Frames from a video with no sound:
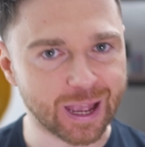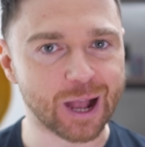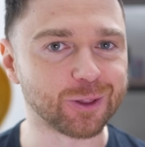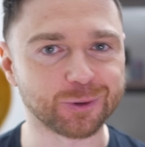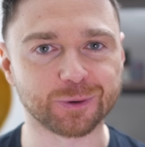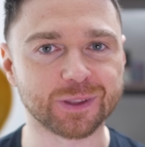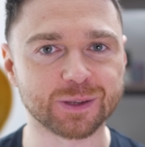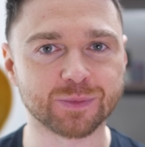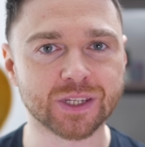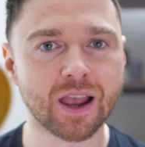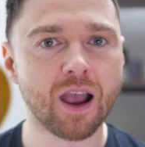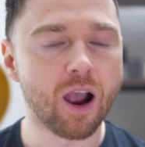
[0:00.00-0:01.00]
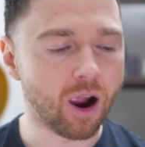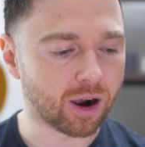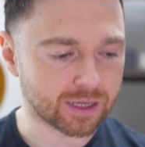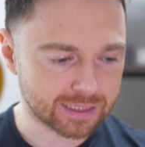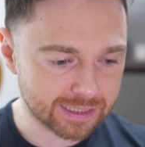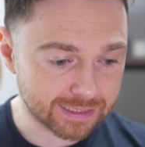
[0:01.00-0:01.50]
algorithms
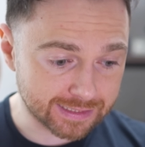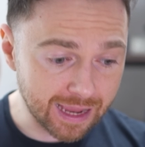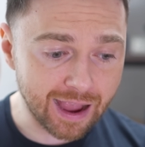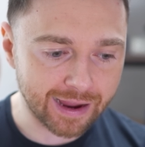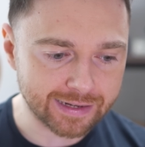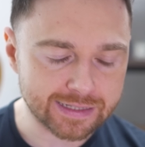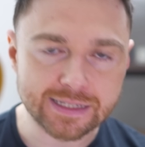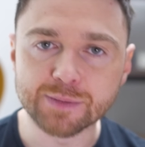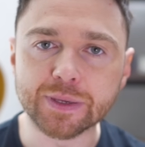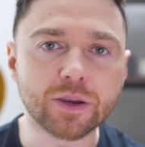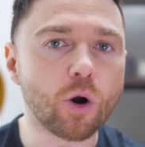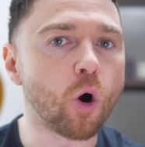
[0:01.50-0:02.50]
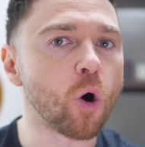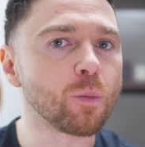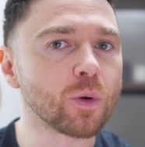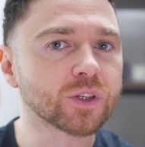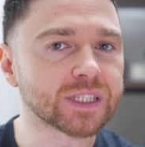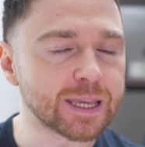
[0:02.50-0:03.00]
are designed to be
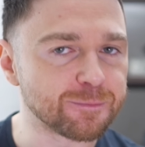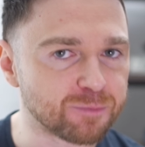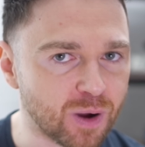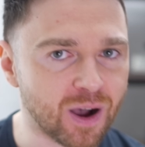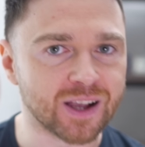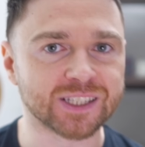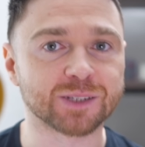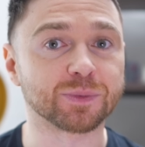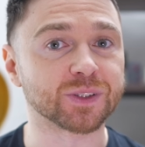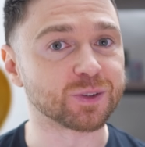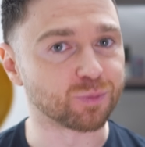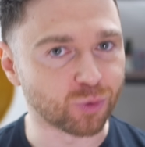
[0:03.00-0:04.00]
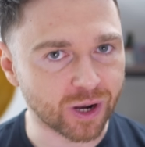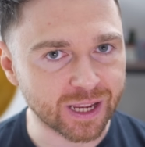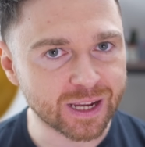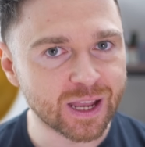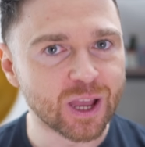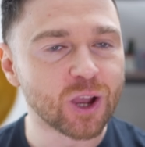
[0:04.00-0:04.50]
almost impossible to
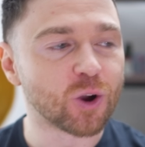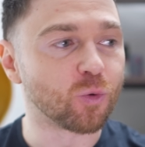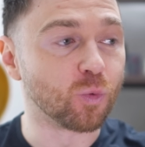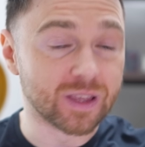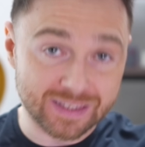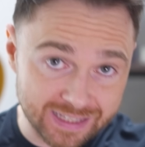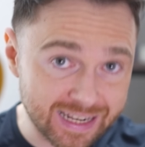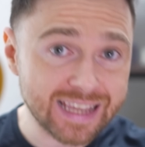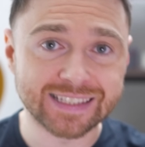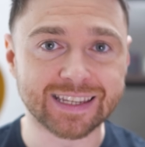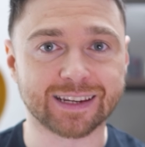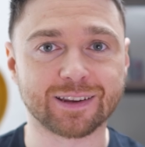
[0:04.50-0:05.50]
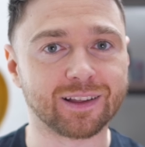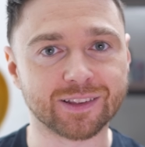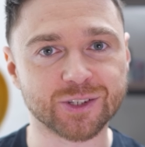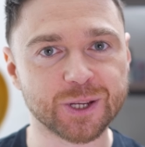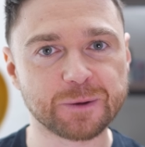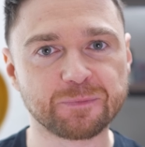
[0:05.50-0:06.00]
break with today's
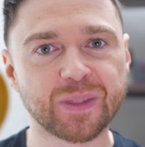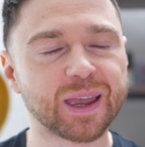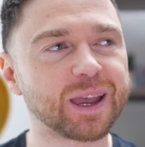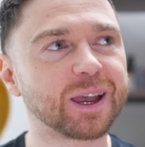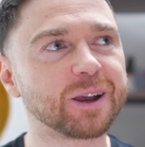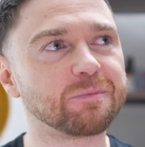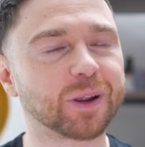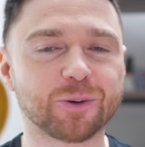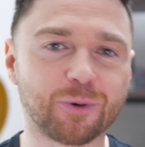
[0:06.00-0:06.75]
technology. But